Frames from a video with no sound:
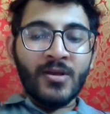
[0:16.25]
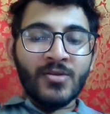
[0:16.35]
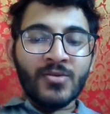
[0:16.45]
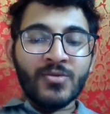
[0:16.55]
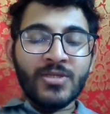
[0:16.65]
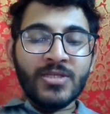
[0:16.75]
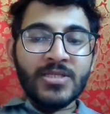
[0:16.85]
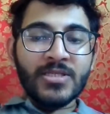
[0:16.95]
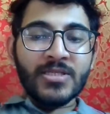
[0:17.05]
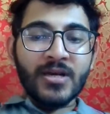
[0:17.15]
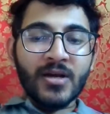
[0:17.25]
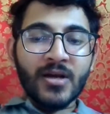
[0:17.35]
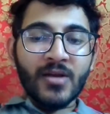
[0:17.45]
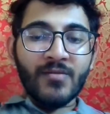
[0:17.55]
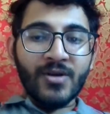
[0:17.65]
So, this is a
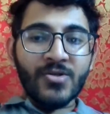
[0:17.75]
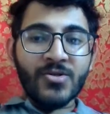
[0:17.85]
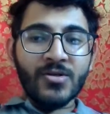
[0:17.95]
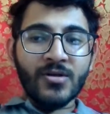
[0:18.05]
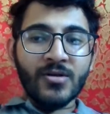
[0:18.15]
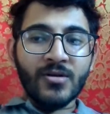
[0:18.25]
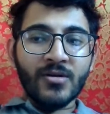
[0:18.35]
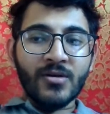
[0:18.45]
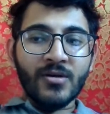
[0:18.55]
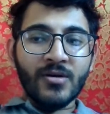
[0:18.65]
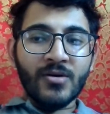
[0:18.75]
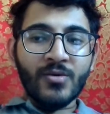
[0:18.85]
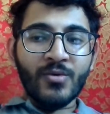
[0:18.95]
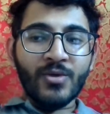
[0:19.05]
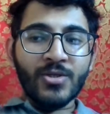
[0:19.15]
convention
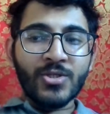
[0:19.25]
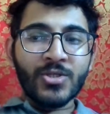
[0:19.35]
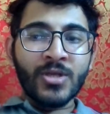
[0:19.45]
which